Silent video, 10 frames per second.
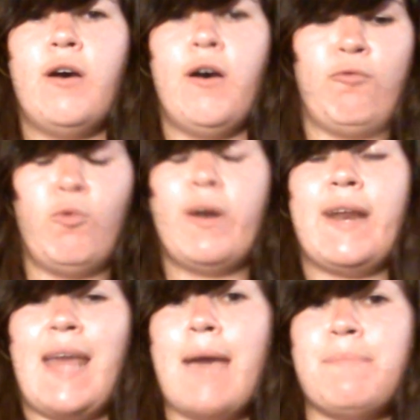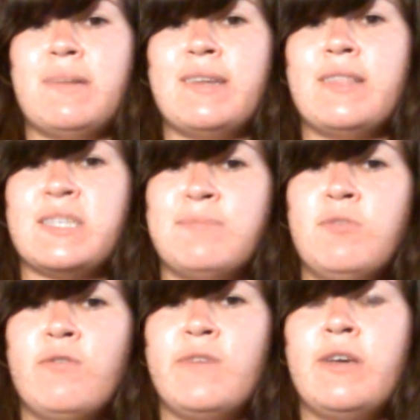of what had happened in this
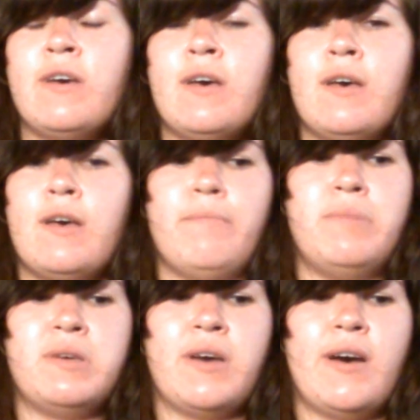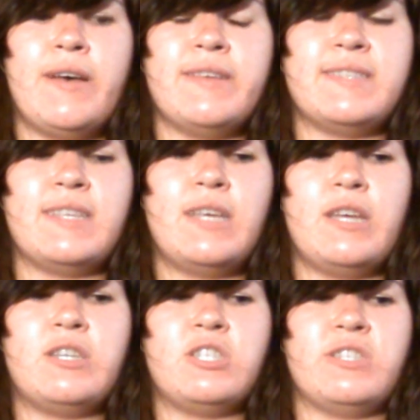movie, because
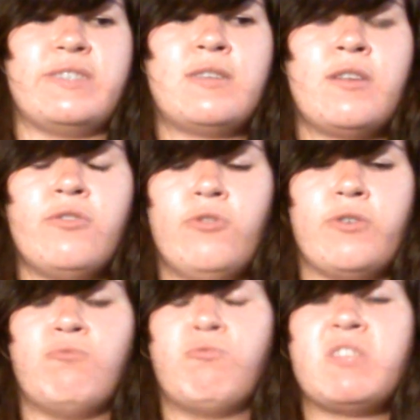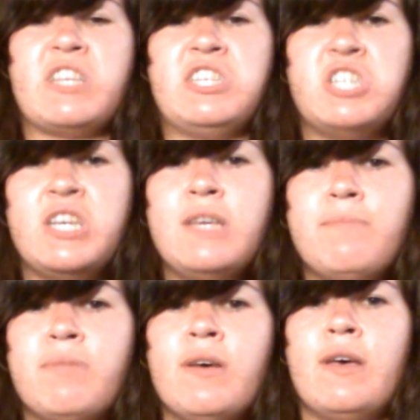it just looked really
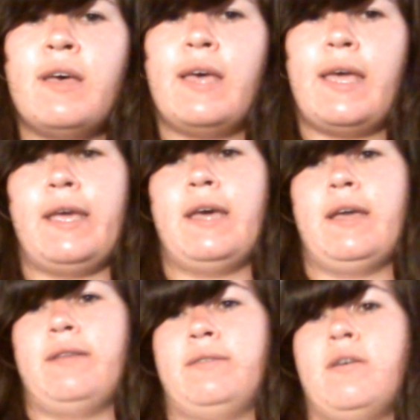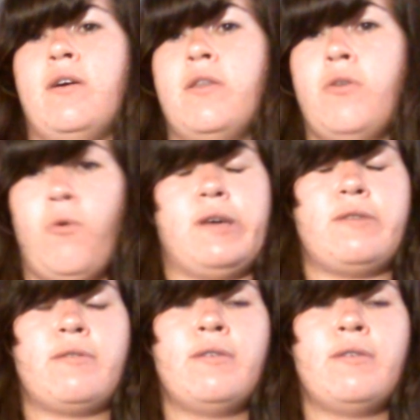cheap and annoying.